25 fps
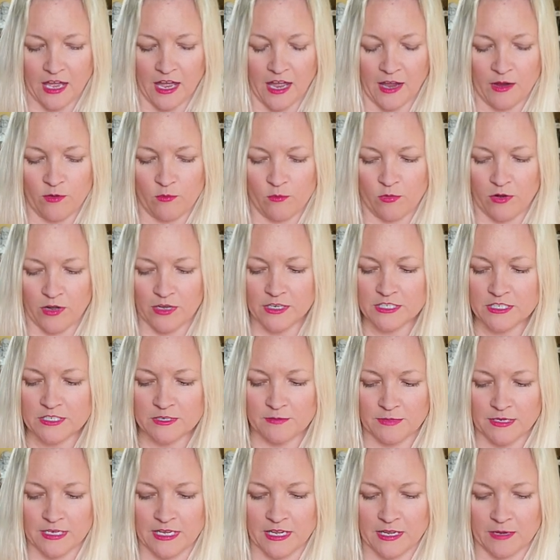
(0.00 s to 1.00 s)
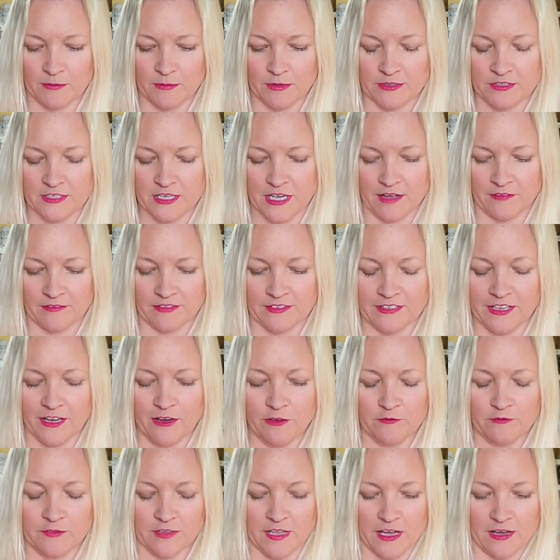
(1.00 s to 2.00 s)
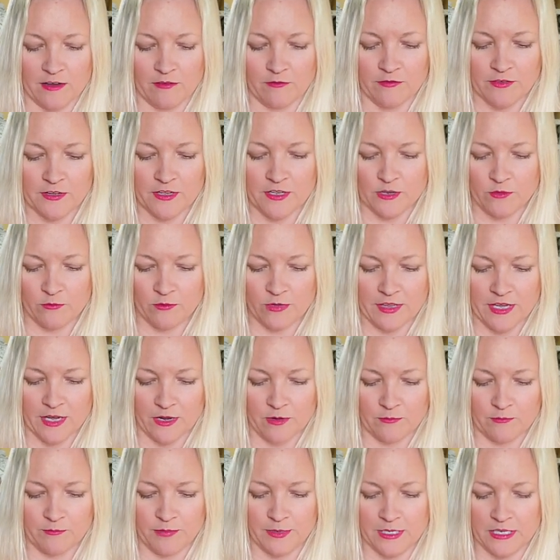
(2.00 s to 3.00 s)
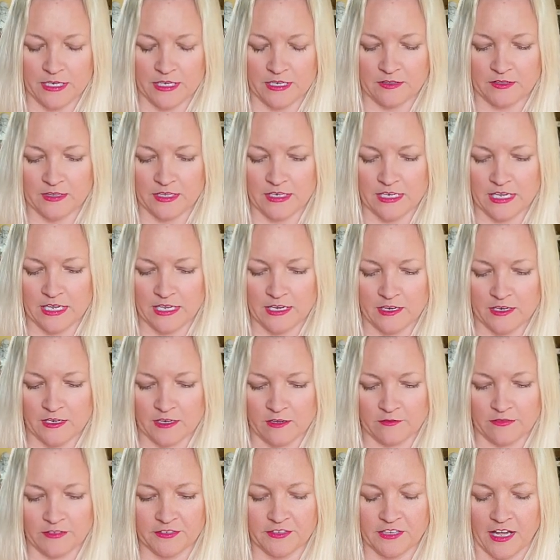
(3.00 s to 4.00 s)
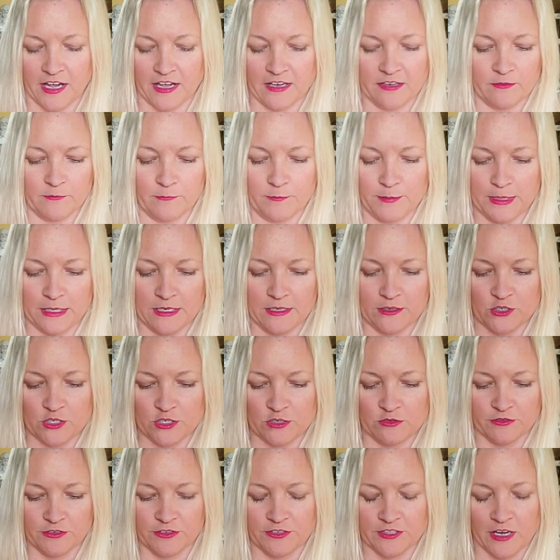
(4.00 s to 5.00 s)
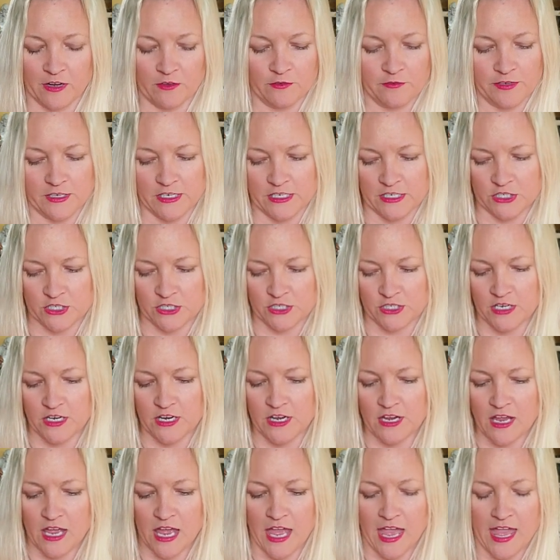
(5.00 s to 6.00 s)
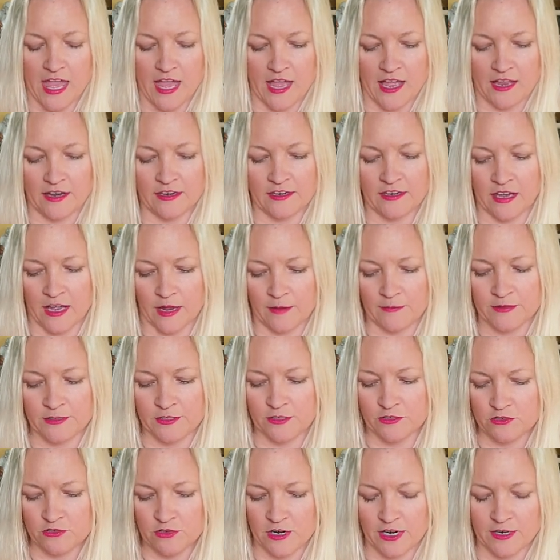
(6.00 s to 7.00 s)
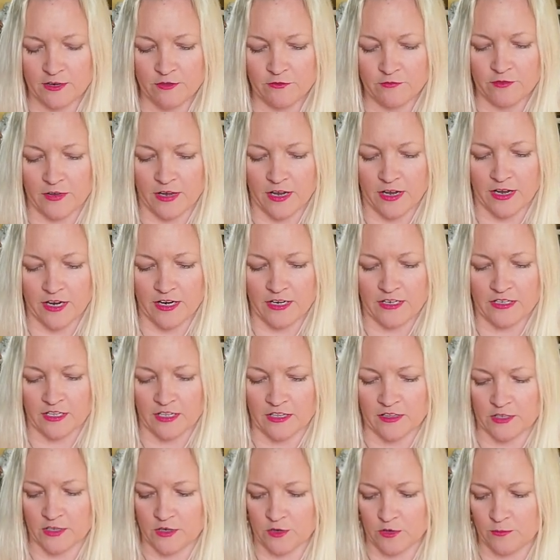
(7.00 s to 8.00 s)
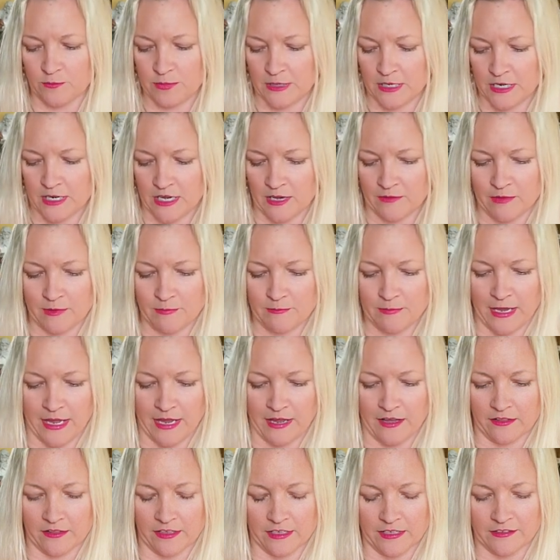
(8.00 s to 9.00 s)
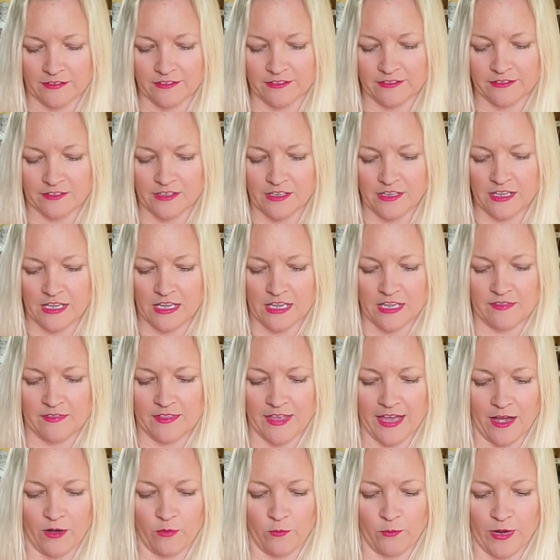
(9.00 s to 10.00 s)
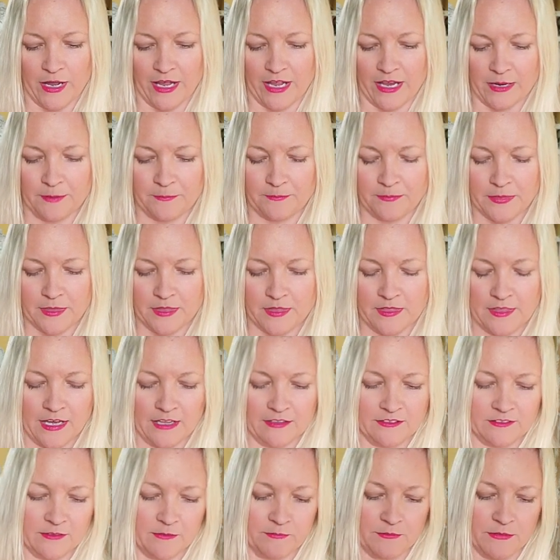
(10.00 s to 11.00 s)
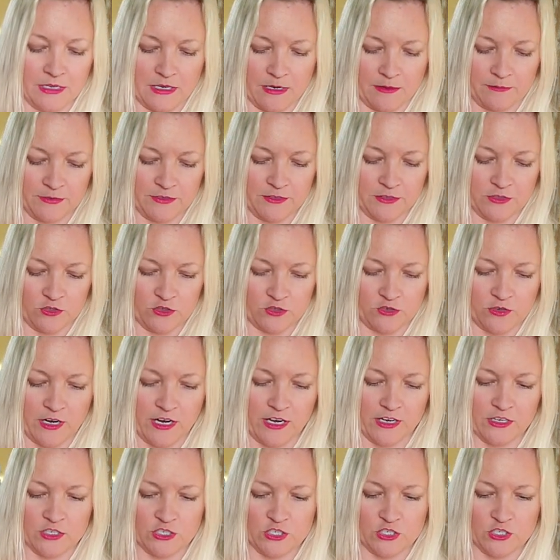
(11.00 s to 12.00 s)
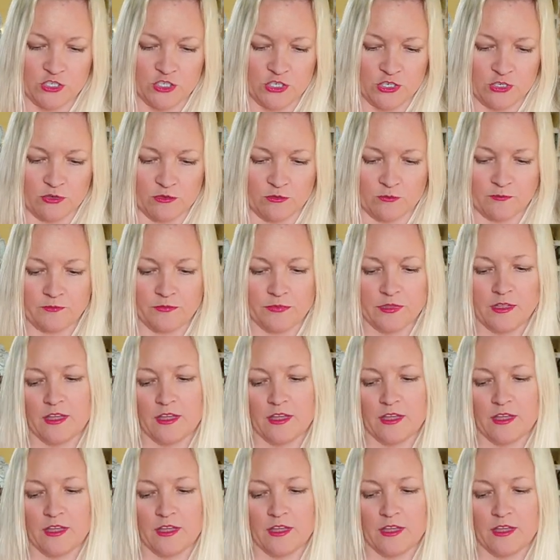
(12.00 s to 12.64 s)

I want to be able to have self love without being the negative side of being too selfish. And I'm still trying to find a little bit of a balance in that way. That's something I'm still trying to do.